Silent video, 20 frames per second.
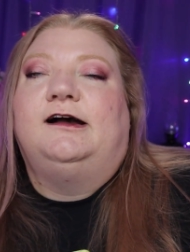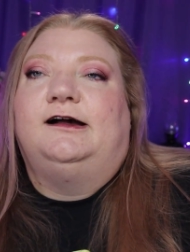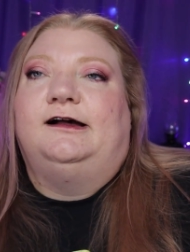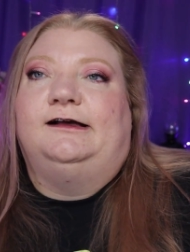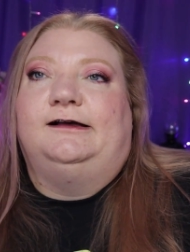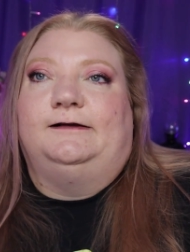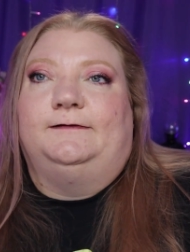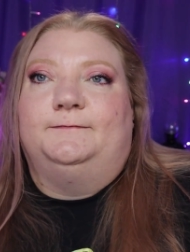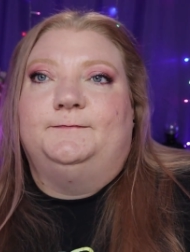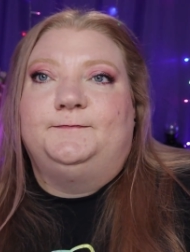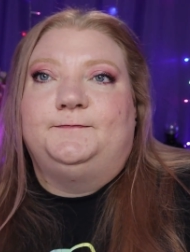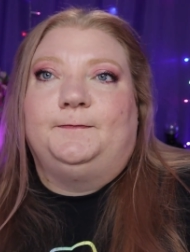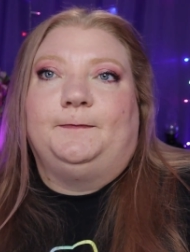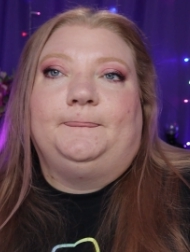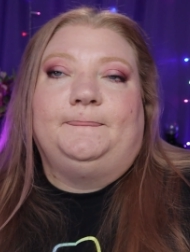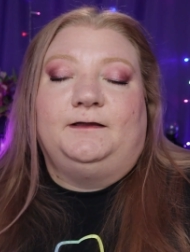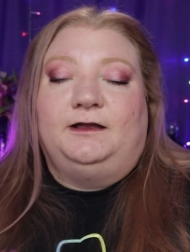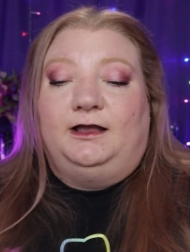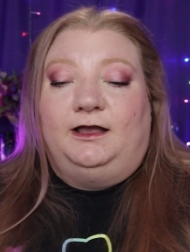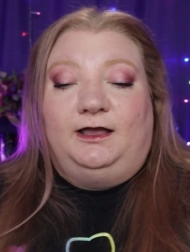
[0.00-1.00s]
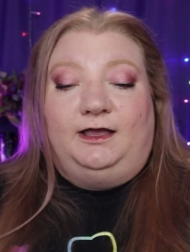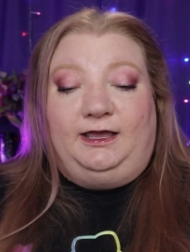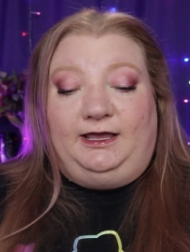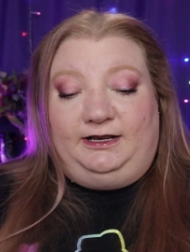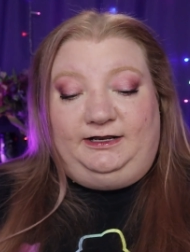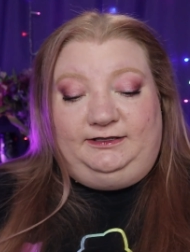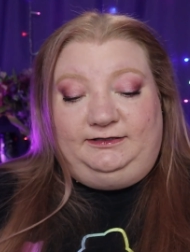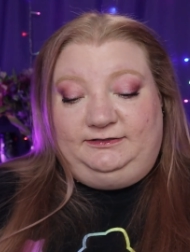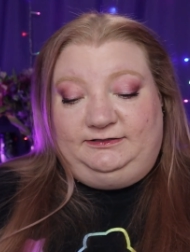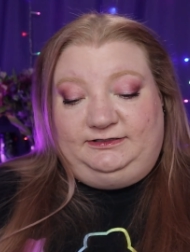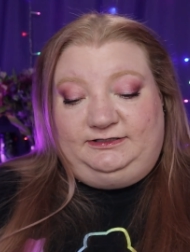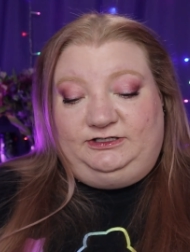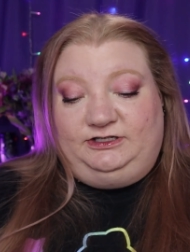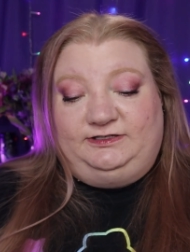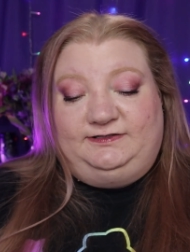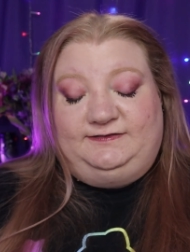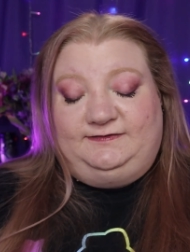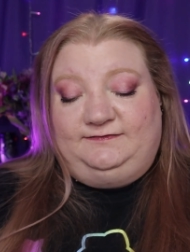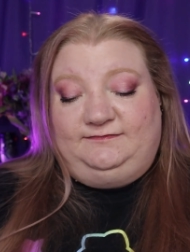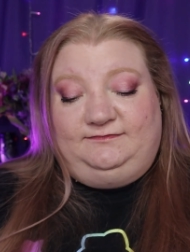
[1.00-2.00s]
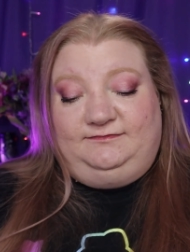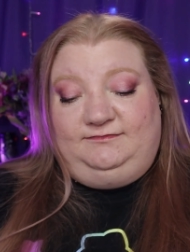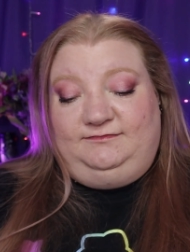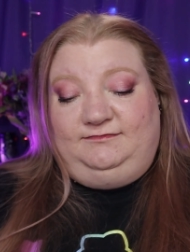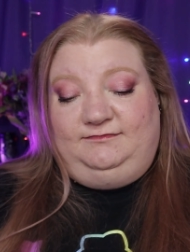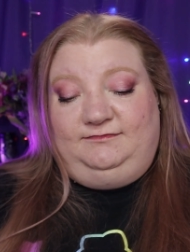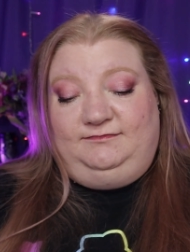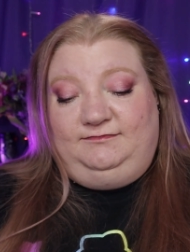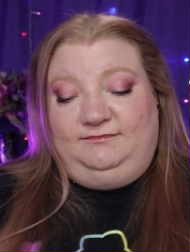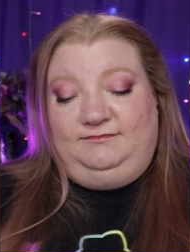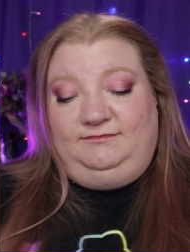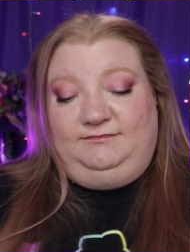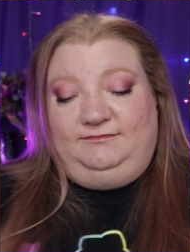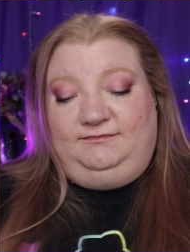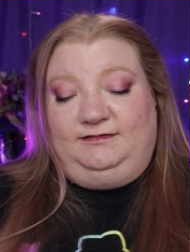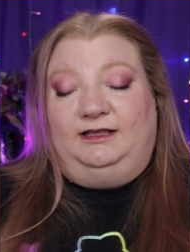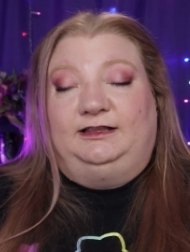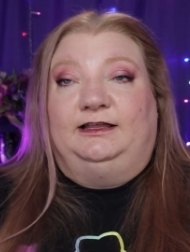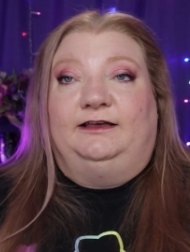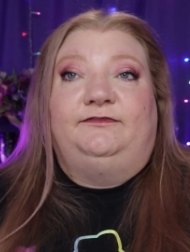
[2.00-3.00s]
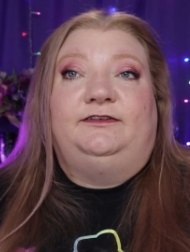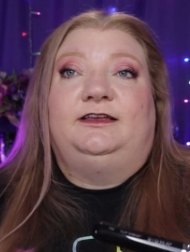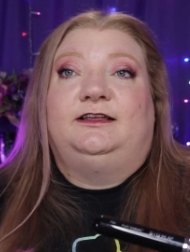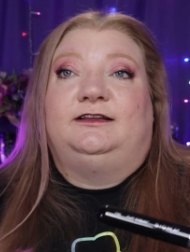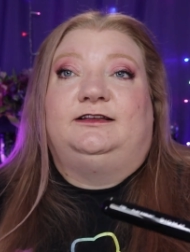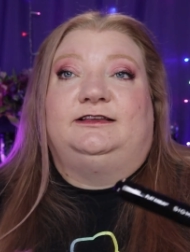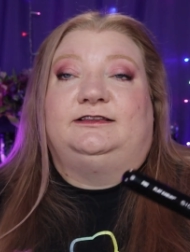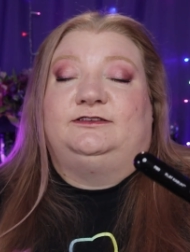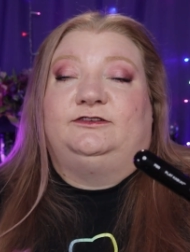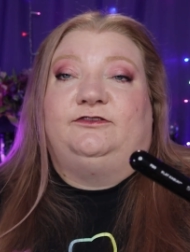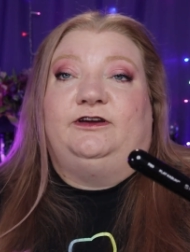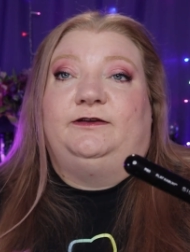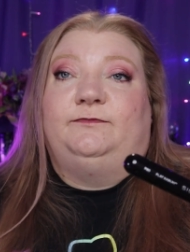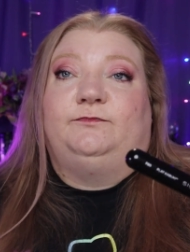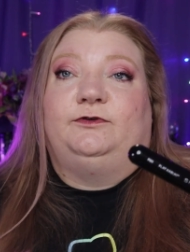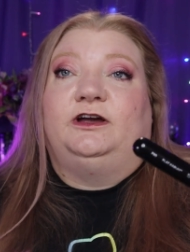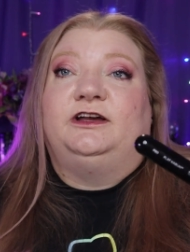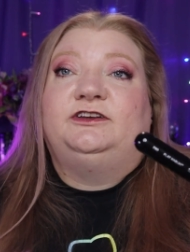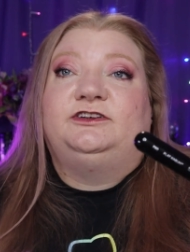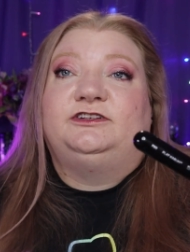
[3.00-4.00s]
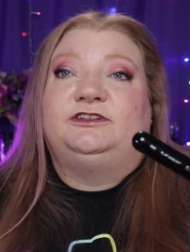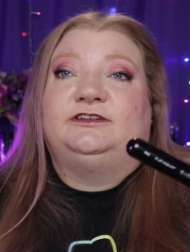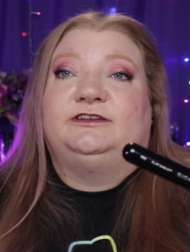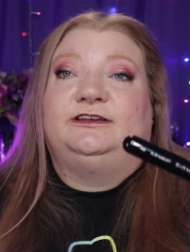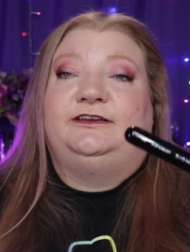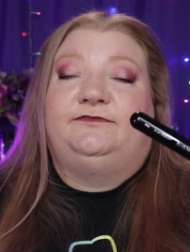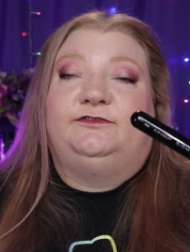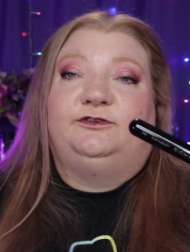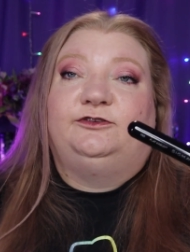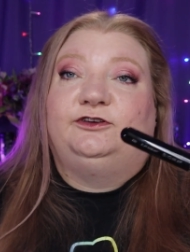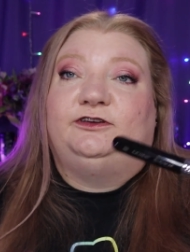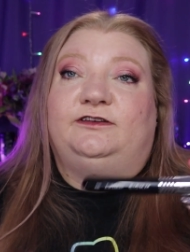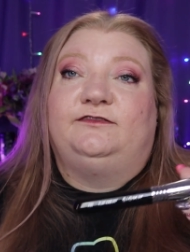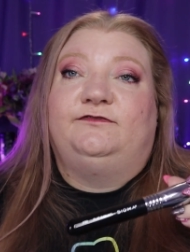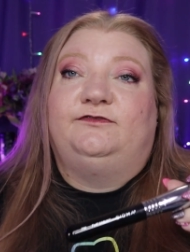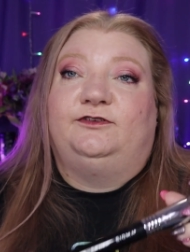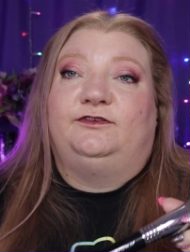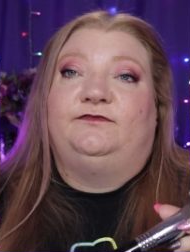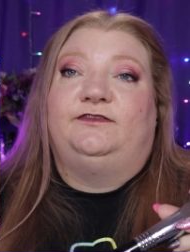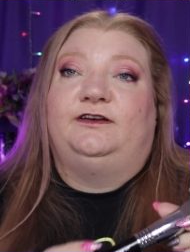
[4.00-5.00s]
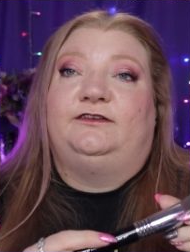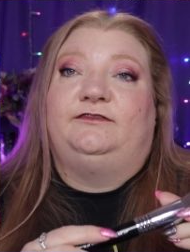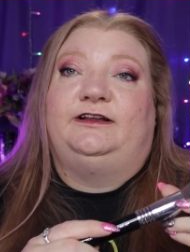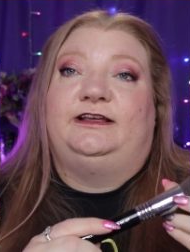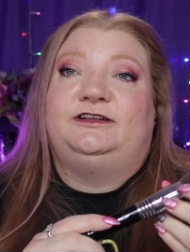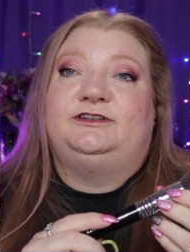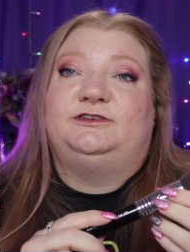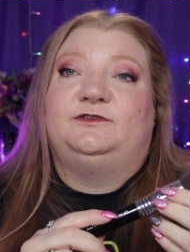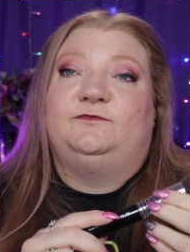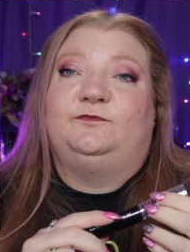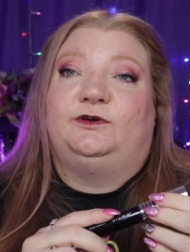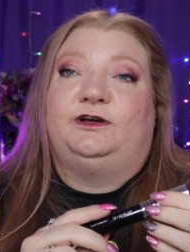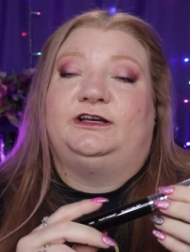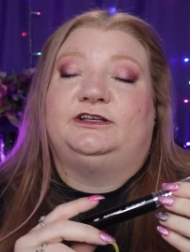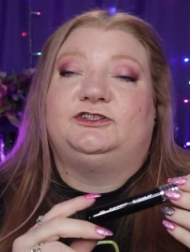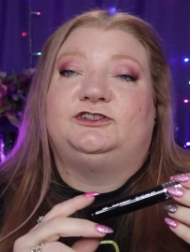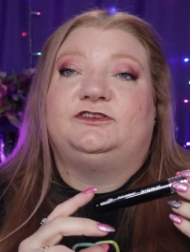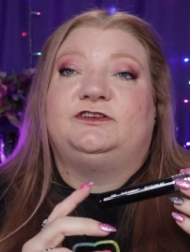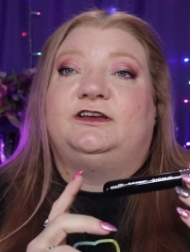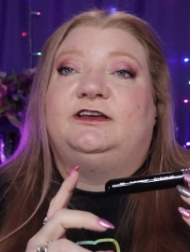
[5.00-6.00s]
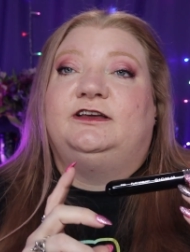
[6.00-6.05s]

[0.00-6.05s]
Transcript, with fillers: and it's just I love it. It's a great brush. If you're looking for a foundation brush